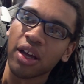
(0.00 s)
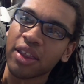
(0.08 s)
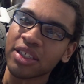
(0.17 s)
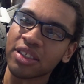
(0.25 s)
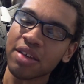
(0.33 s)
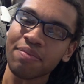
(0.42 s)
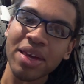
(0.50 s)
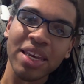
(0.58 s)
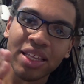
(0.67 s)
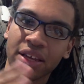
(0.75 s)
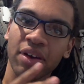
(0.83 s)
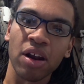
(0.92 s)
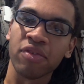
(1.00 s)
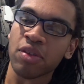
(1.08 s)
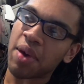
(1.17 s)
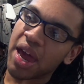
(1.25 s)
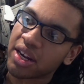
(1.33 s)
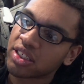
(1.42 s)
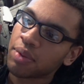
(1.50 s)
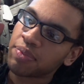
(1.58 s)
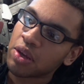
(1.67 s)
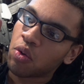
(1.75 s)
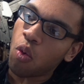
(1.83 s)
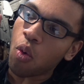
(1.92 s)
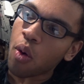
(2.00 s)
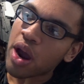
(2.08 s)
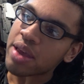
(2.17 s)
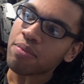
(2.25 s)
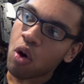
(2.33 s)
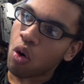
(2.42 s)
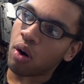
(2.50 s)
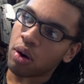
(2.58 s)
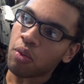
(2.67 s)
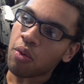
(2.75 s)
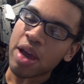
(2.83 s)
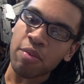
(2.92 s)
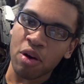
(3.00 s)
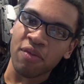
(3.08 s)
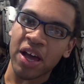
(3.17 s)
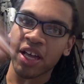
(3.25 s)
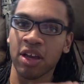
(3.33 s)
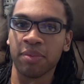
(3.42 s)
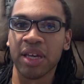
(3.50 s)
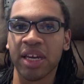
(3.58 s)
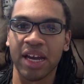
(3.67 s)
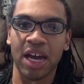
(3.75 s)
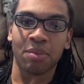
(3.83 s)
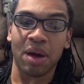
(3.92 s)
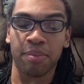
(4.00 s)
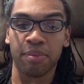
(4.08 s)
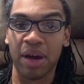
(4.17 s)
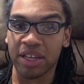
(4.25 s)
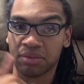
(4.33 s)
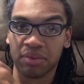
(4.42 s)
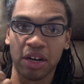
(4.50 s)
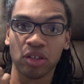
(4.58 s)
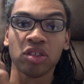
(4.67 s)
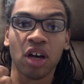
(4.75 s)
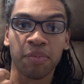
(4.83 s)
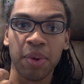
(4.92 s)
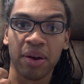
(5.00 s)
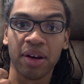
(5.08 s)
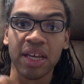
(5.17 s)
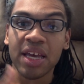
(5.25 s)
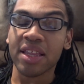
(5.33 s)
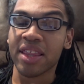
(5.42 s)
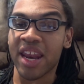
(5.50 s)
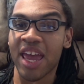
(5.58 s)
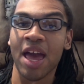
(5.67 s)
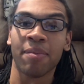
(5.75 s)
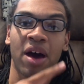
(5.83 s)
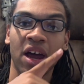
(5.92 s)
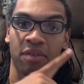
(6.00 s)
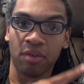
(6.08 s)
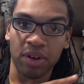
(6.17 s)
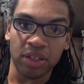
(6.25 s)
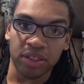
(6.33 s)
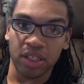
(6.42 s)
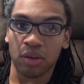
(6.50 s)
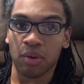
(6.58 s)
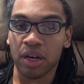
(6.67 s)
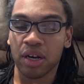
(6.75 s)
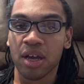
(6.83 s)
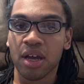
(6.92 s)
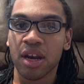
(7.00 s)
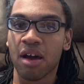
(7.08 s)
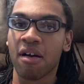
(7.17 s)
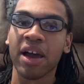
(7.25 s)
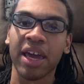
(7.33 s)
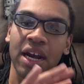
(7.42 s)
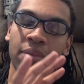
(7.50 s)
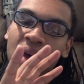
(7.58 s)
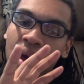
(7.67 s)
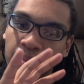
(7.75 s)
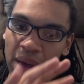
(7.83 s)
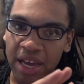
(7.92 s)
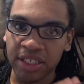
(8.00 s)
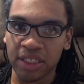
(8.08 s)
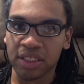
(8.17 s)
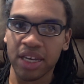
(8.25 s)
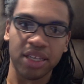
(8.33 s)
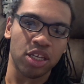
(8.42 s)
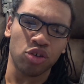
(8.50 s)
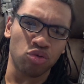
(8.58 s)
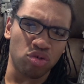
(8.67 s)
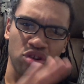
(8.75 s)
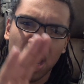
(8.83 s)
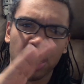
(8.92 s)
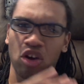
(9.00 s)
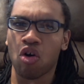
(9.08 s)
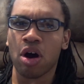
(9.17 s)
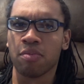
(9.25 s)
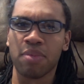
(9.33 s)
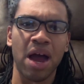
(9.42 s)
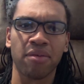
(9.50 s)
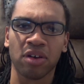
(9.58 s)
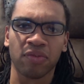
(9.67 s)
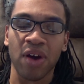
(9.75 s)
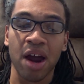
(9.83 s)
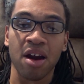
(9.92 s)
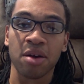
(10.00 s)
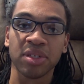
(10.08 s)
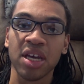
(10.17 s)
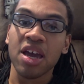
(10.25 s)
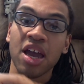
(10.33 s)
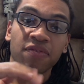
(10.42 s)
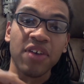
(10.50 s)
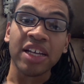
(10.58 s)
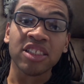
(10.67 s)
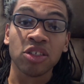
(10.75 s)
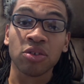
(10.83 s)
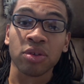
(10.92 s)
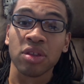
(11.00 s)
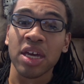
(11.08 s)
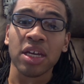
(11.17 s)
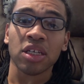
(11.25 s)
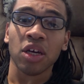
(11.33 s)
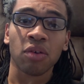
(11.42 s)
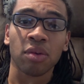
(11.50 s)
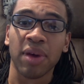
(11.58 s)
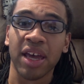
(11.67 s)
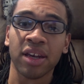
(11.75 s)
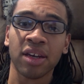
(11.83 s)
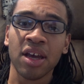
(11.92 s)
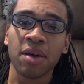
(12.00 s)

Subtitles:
that's immediately, right off the bat, something way more value I'm getting out of my Airsoft Barrett than I am out of a real steel one. Now, again, I'm not bashing saying that you should not go out and buy real firearms. If that's your thing, do it, man.